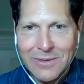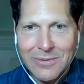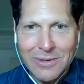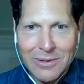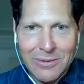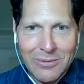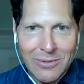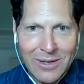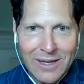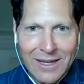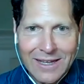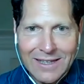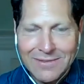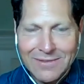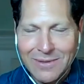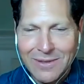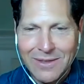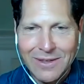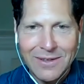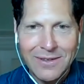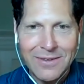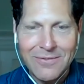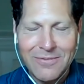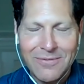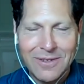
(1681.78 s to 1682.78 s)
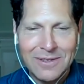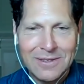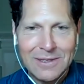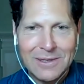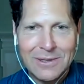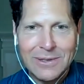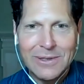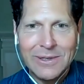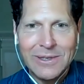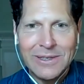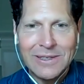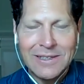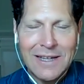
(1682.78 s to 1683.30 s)
to 3 weeks when the
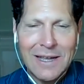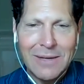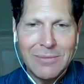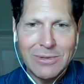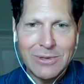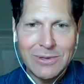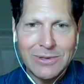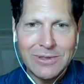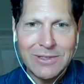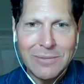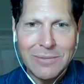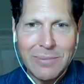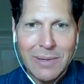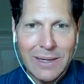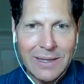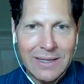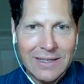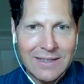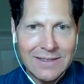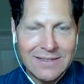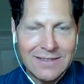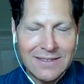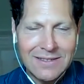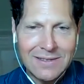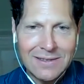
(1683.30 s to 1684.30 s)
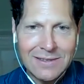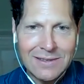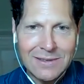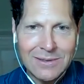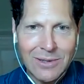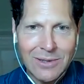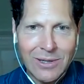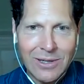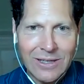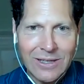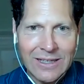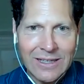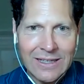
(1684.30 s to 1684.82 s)
physical and chemical dependence is the
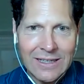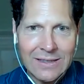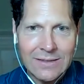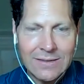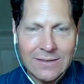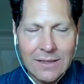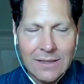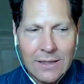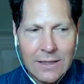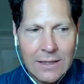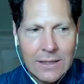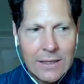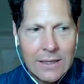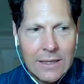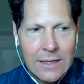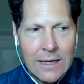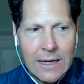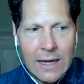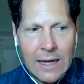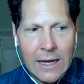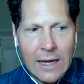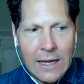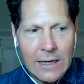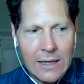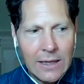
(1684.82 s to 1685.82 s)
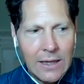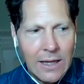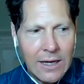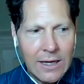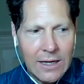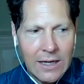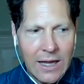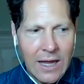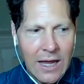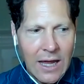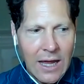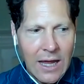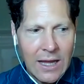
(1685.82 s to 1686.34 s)
strongest. And a lot
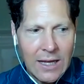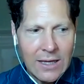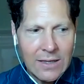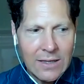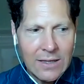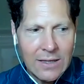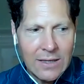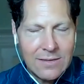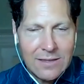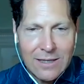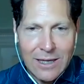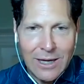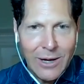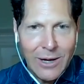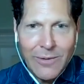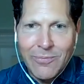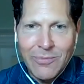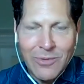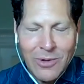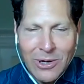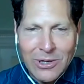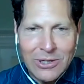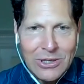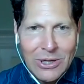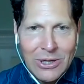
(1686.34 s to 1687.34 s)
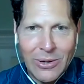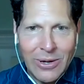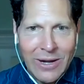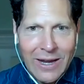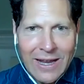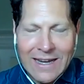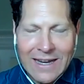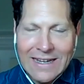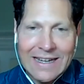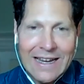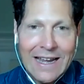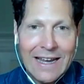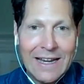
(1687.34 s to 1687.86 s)
of guys, are doing
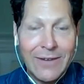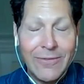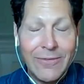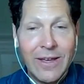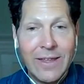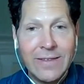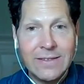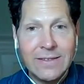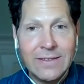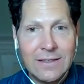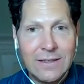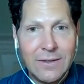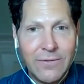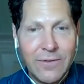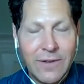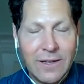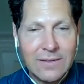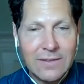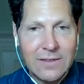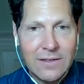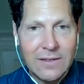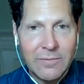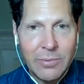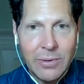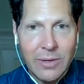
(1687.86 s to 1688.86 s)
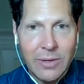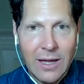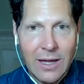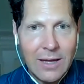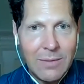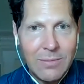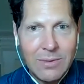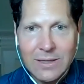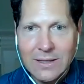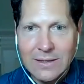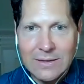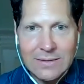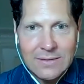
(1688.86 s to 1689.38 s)
it kind of as a defensive
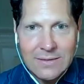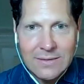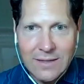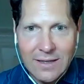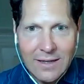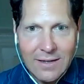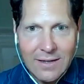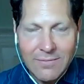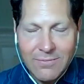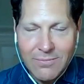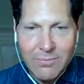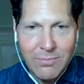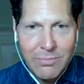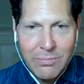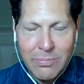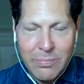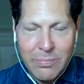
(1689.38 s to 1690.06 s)
play because they